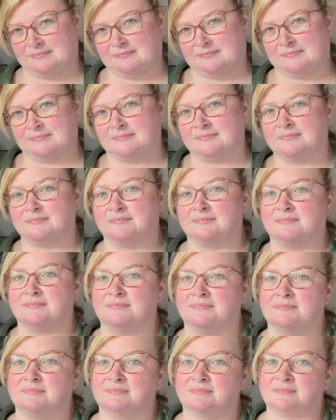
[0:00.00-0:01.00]

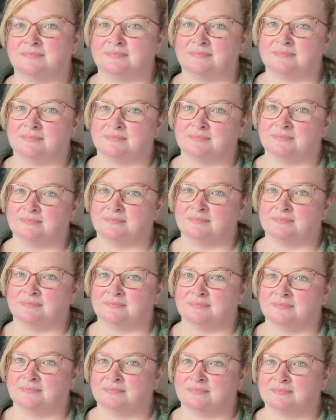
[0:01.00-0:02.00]

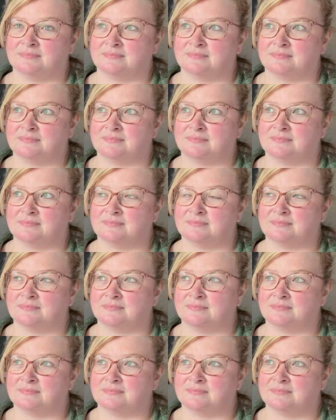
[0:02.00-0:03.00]

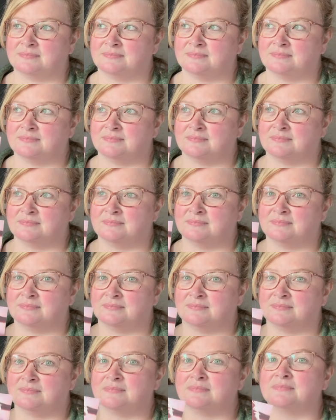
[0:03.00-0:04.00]

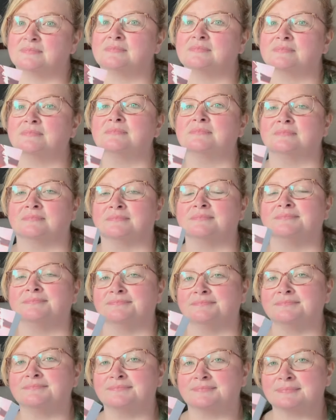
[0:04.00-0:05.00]

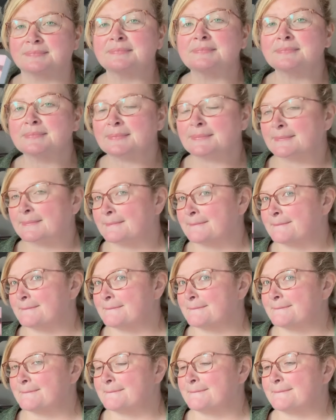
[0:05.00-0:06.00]

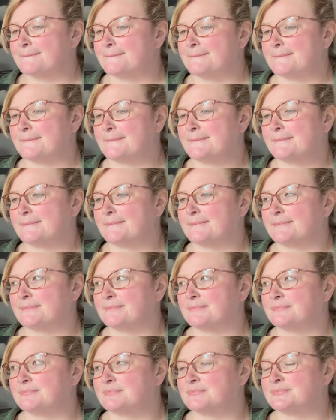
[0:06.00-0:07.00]

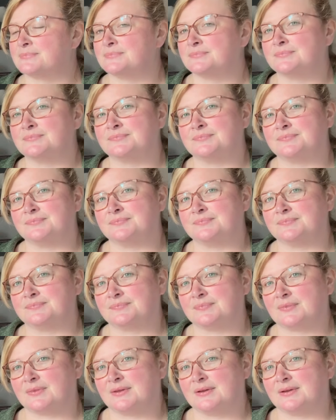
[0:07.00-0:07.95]
This person isn't speaking.